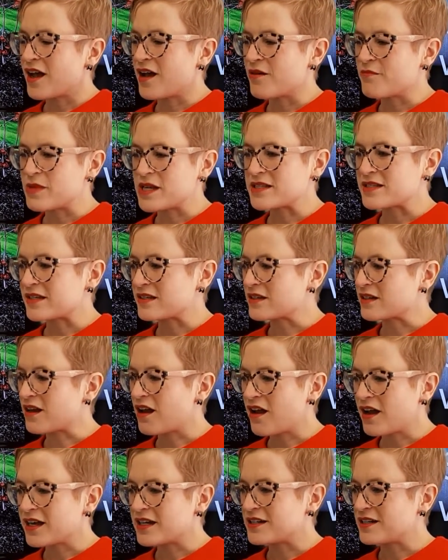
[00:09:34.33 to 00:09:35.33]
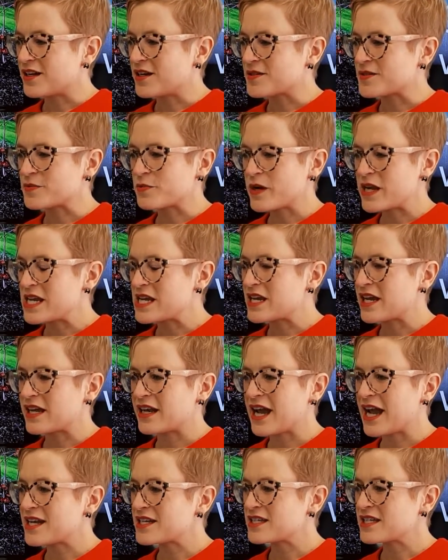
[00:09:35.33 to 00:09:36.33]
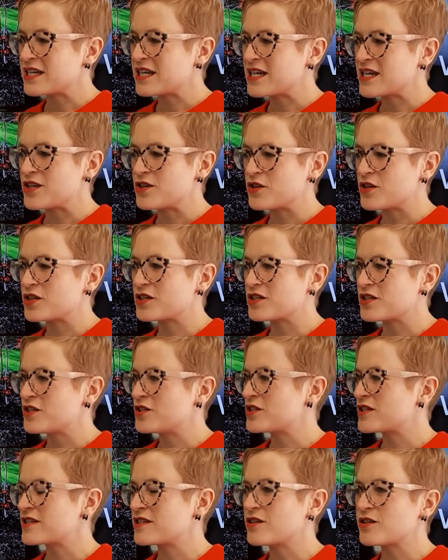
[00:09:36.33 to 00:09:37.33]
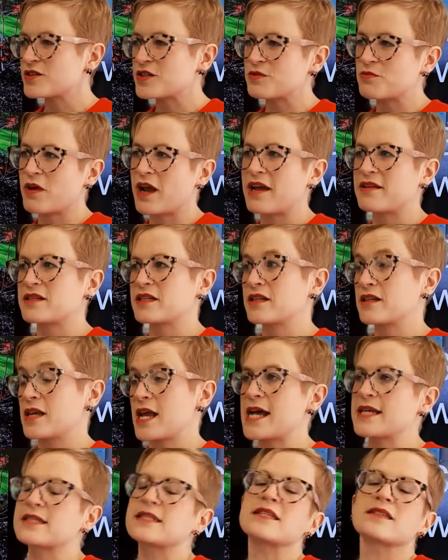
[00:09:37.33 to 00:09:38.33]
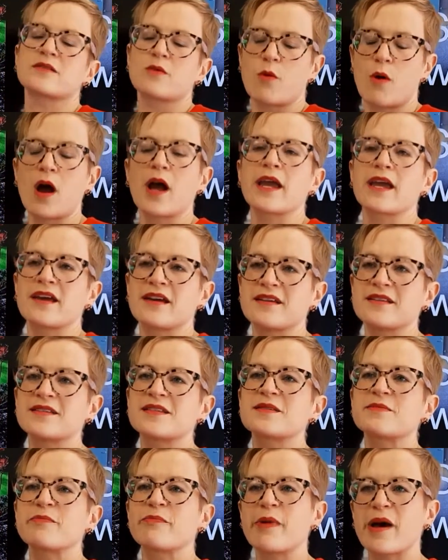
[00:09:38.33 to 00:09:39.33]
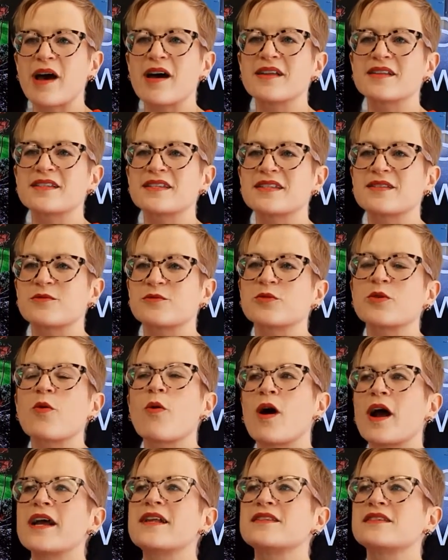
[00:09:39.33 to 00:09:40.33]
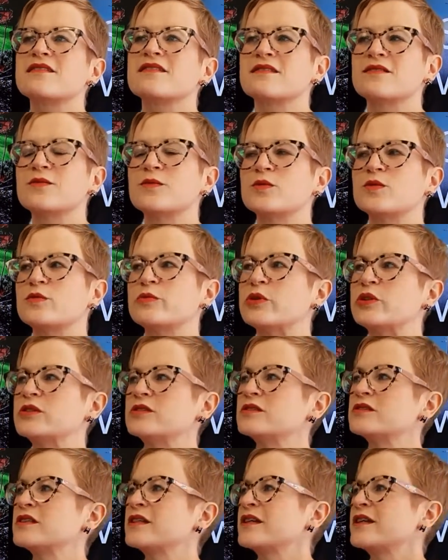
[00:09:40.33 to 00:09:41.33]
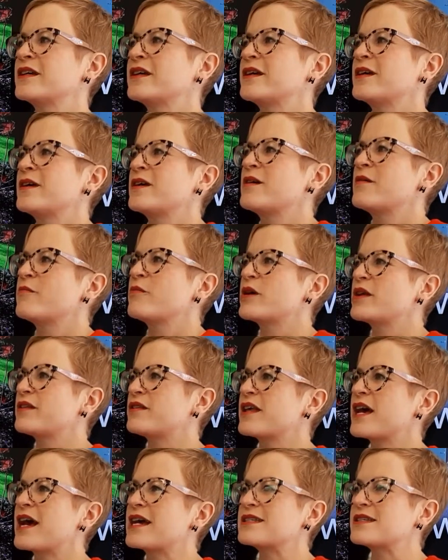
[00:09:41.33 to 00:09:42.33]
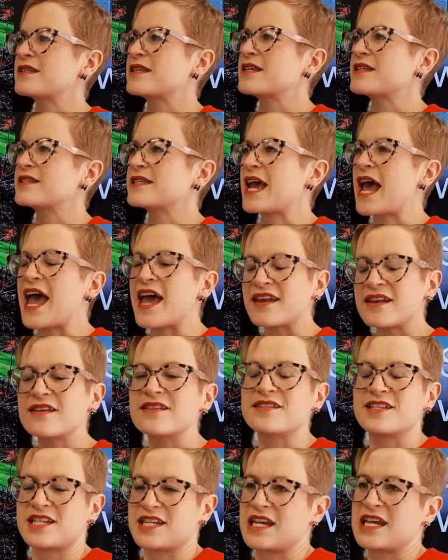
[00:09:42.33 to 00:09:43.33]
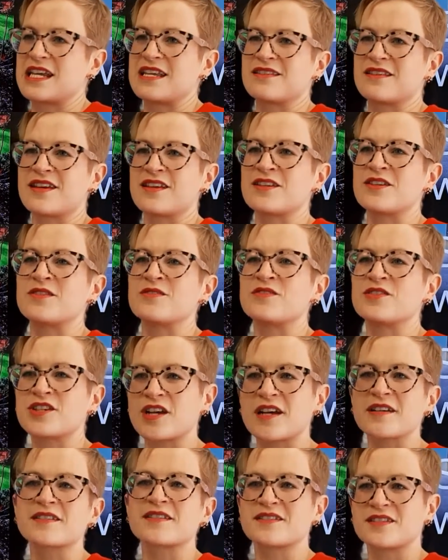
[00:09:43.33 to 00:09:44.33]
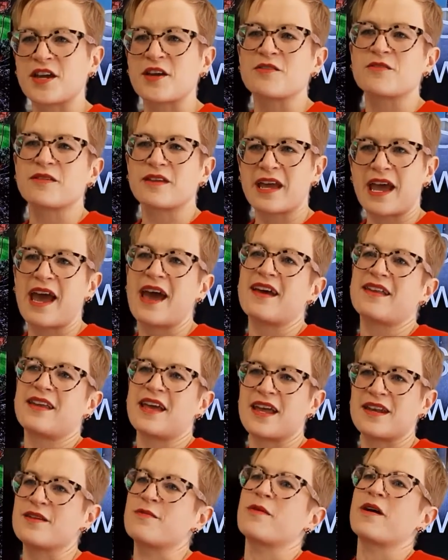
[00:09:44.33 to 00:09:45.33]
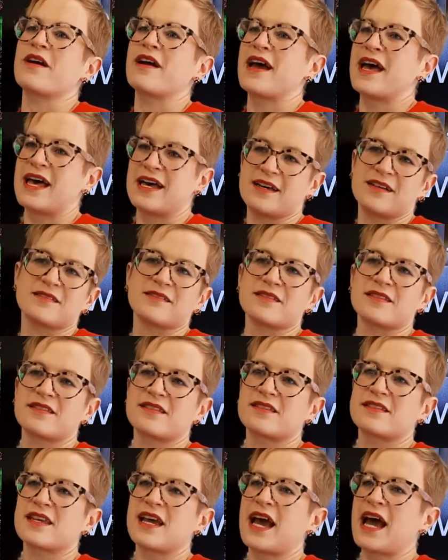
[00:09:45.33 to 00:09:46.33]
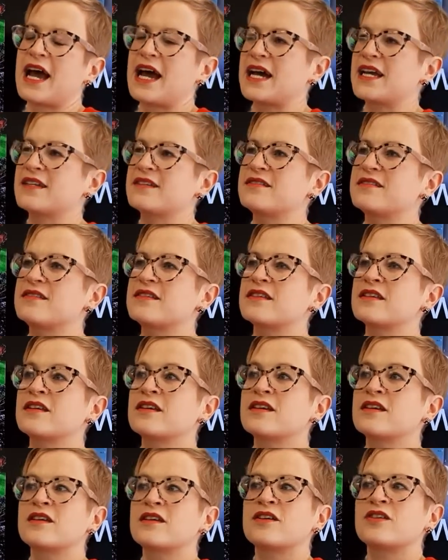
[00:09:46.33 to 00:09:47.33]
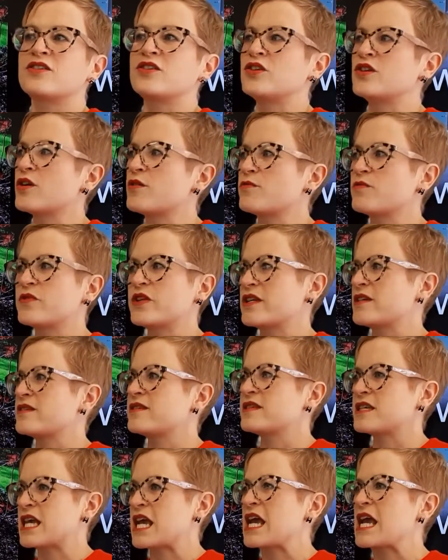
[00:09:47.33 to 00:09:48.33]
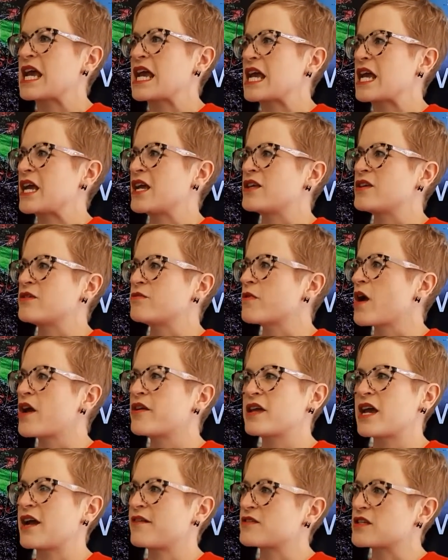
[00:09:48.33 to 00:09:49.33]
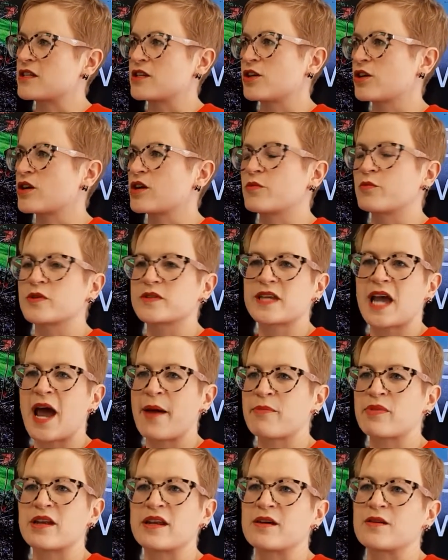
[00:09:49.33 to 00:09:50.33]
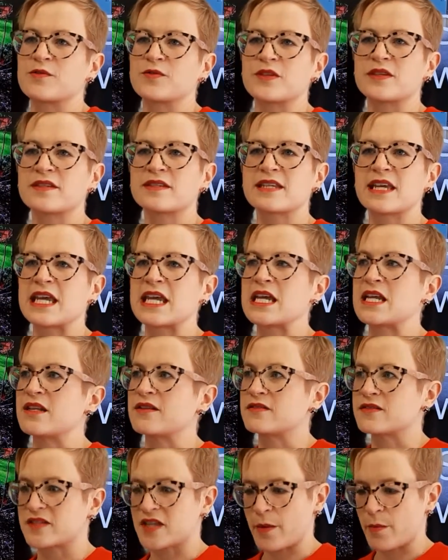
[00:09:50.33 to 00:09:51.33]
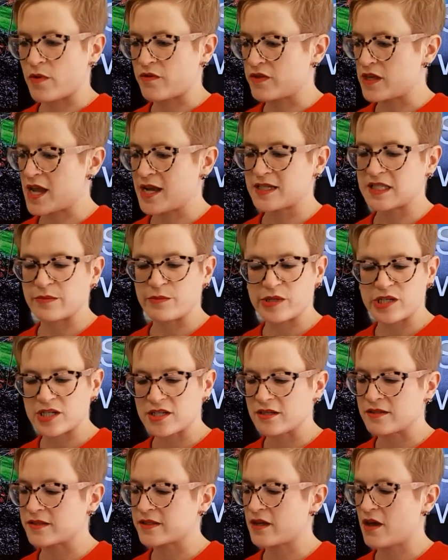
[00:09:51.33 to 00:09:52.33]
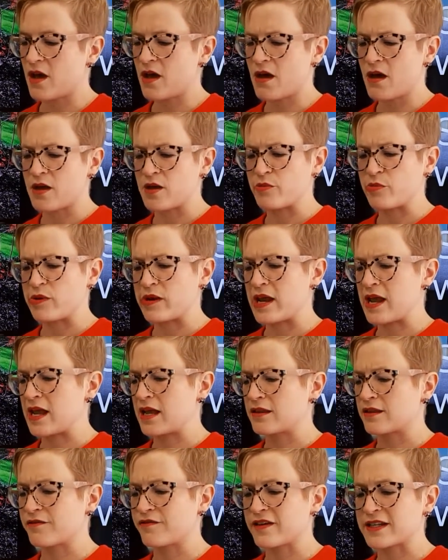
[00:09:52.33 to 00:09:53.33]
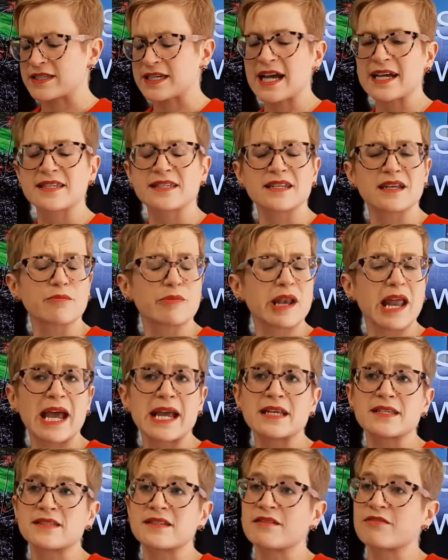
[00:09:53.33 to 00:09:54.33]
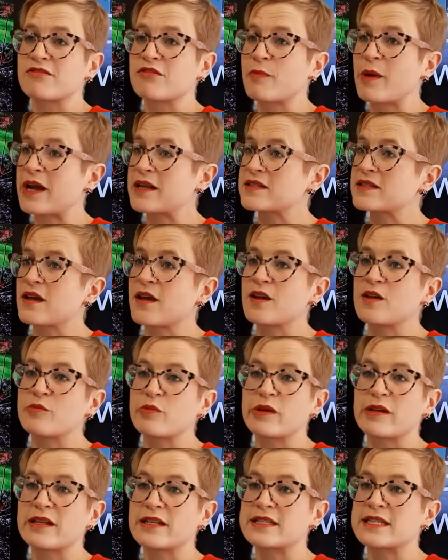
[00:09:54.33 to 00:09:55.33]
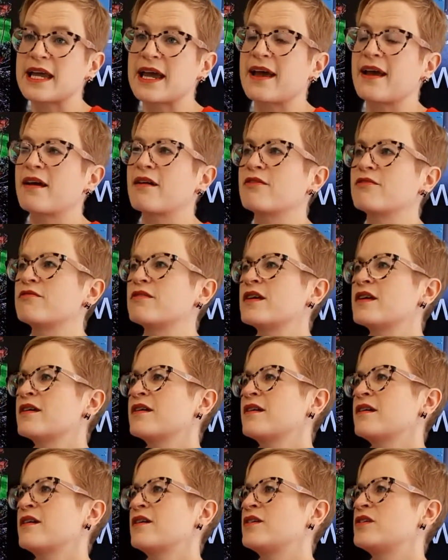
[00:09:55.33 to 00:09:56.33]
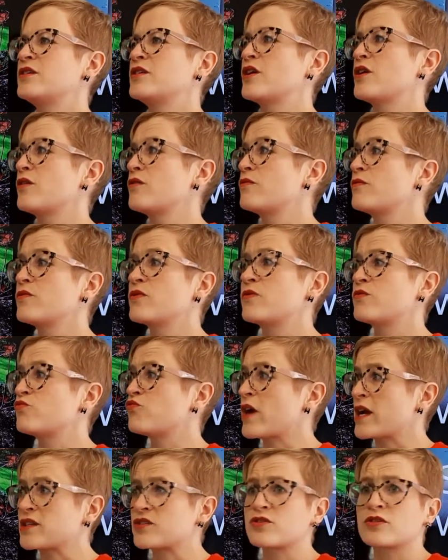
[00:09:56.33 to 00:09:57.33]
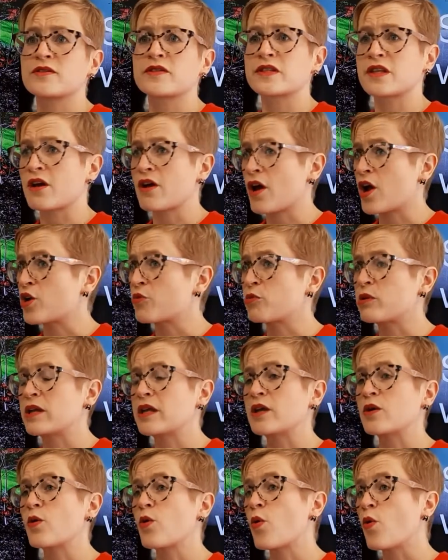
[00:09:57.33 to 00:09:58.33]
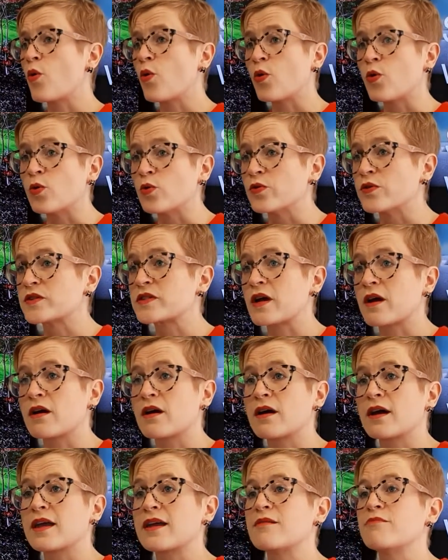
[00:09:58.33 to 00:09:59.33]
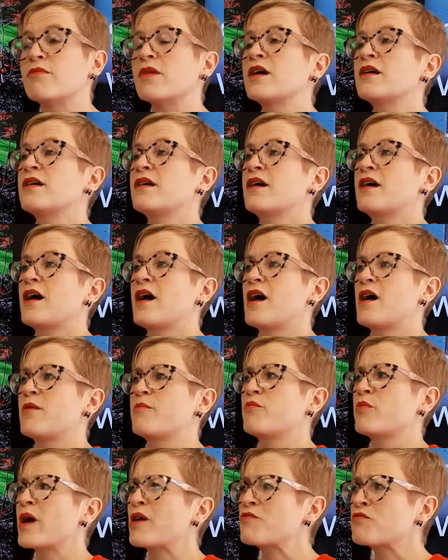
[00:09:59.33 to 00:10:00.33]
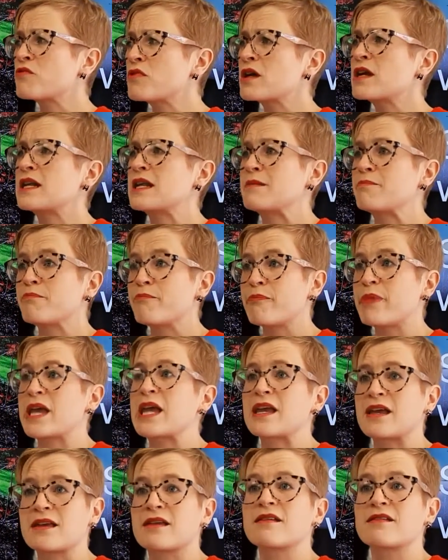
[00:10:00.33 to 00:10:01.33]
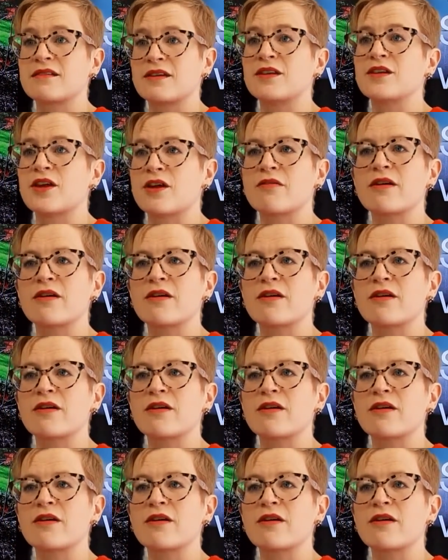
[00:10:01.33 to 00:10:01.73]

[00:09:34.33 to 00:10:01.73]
meeting a client last week, and actually you just looked around, and yes, it's quiet, or quieter than normal, but there's this energy that you just don't get anywhere else. And, you know, this year you only have to look at what's happening on the scene, some of the exhibitions that are opening, the fantastic plays that are about to open in town, you know, restaurants that are opening all the time, by really big, you know,